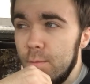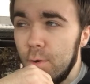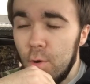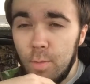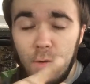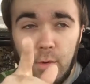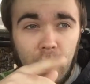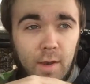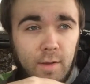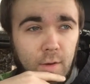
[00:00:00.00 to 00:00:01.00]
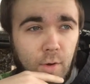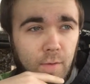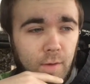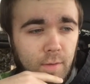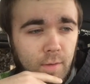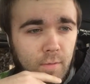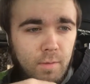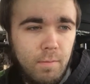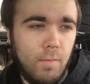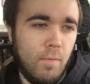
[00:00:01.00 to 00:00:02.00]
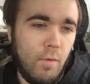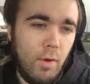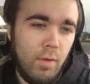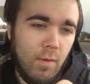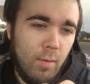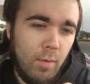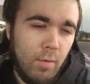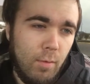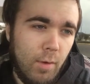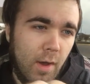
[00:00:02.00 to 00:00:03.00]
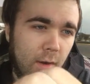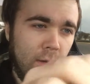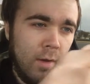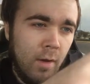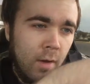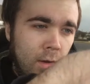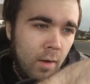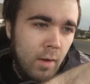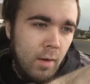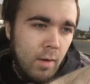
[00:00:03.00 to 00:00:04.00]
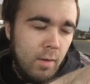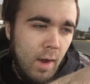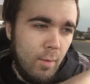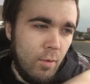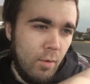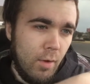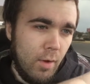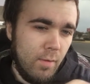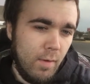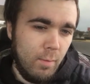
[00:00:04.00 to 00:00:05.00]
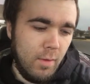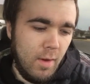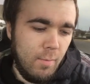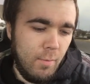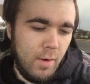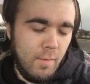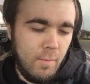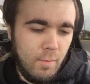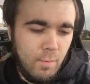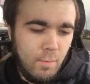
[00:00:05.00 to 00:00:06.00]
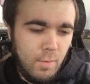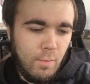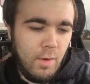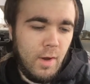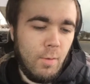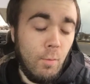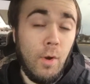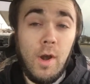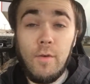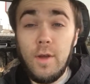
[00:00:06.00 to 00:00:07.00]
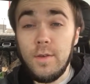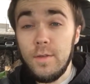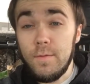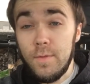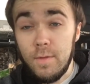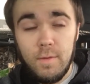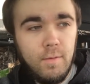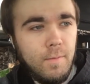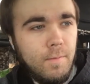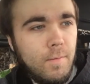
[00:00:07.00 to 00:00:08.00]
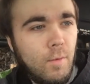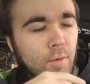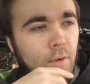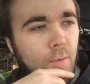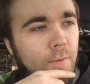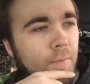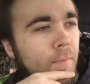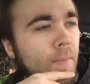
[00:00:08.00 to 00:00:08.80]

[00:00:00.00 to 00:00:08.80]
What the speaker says: But I hope everyone had like a great Thanksgiving for y'all's family. So hope y'all had a time, enjoy y'all's family time, whatever y'all did for Thanksgiving. Hope it was a good one.